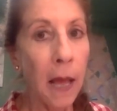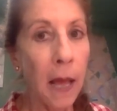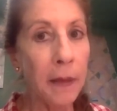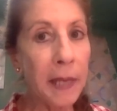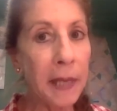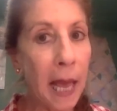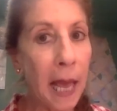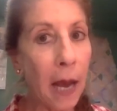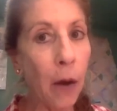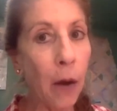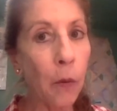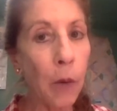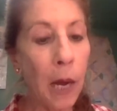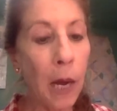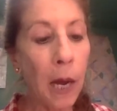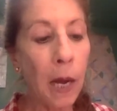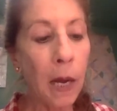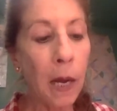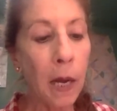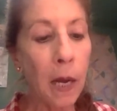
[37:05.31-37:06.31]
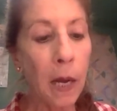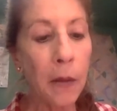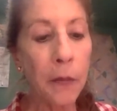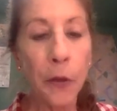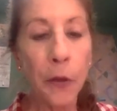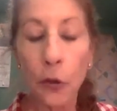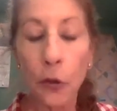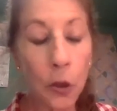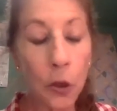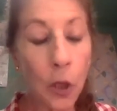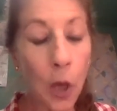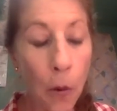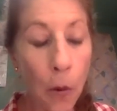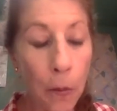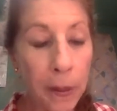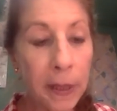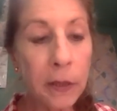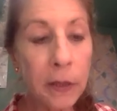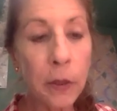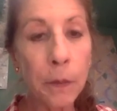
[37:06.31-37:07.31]
Now, there's
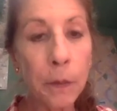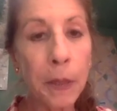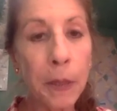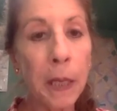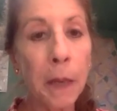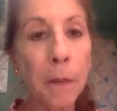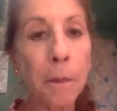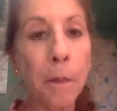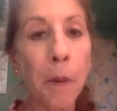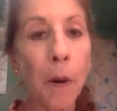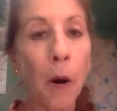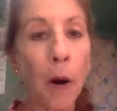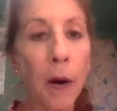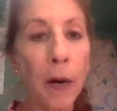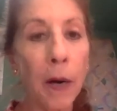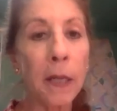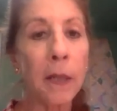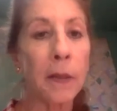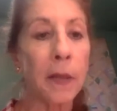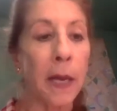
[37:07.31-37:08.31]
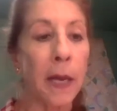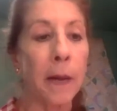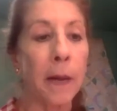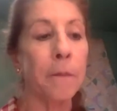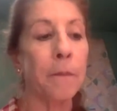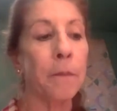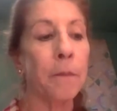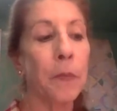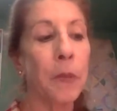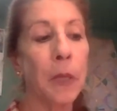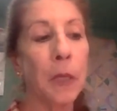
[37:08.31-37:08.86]
going to be a part of them.